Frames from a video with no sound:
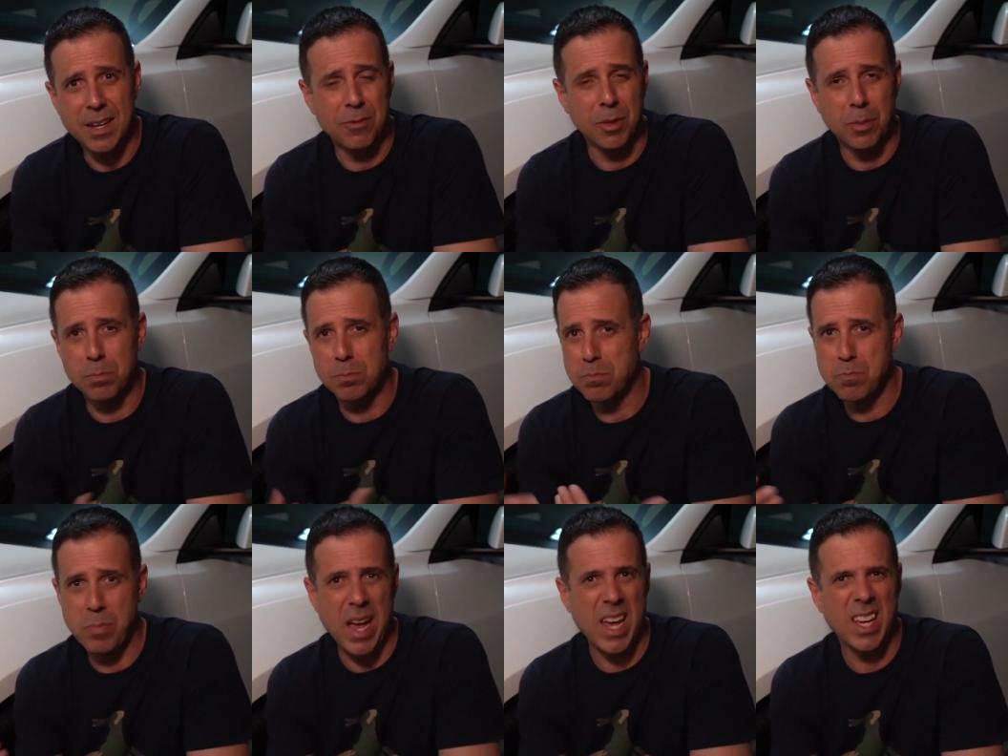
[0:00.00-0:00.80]
if you
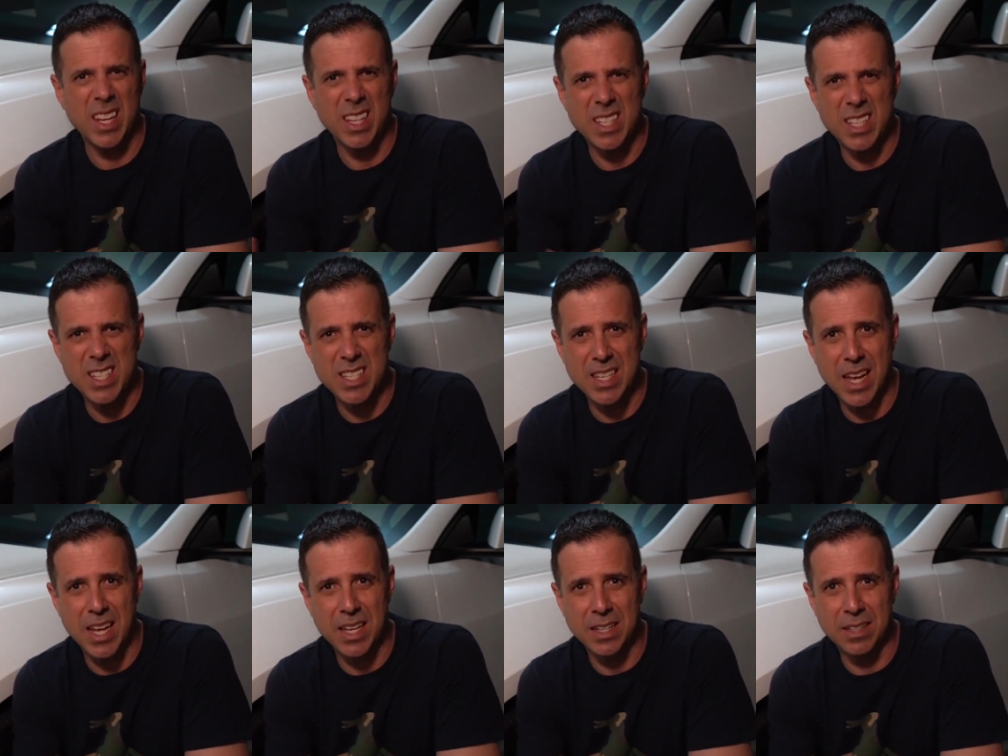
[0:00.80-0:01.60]
bake it in the
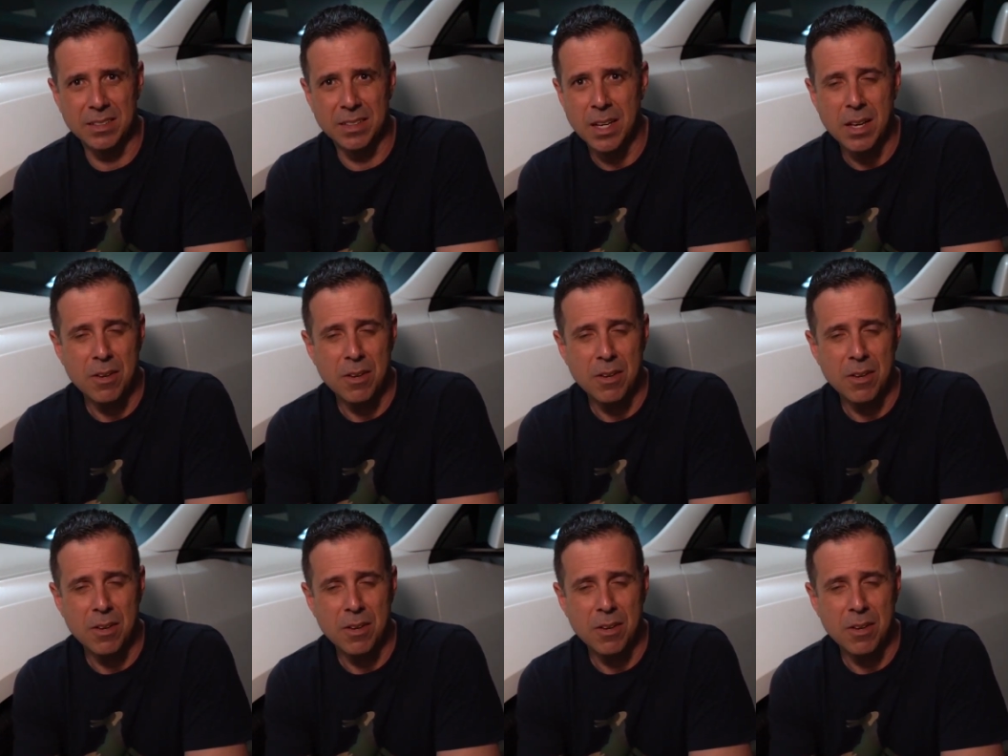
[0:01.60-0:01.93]
sun,